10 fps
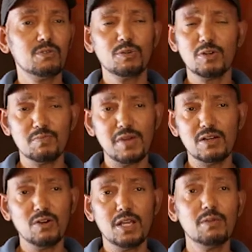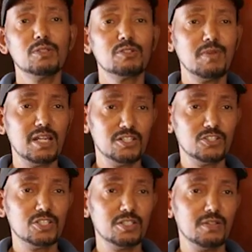We were able to
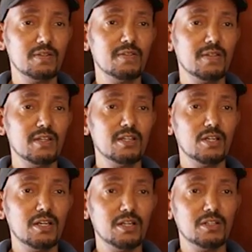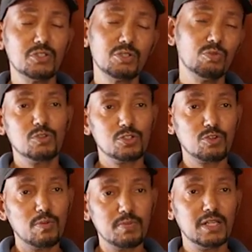manage to
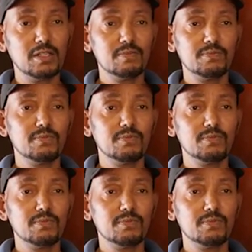scoping,